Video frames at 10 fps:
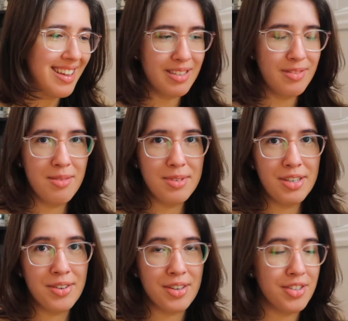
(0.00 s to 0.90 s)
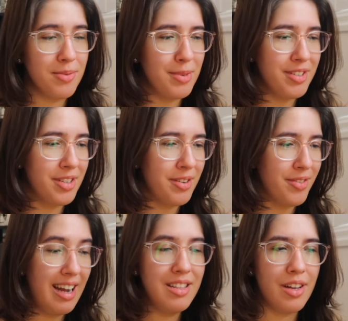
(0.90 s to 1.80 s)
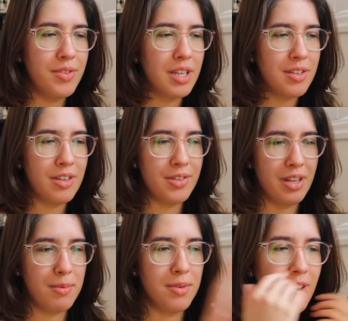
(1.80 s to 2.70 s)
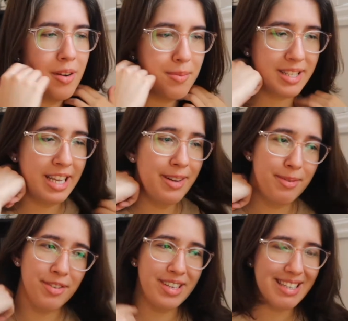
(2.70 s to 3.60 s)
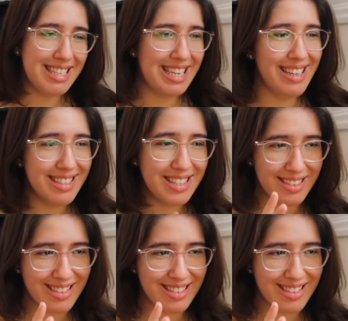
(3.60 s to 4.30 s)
Sometimes I cringe at myself. I love TikTok, don't get me wrong, but some of it is just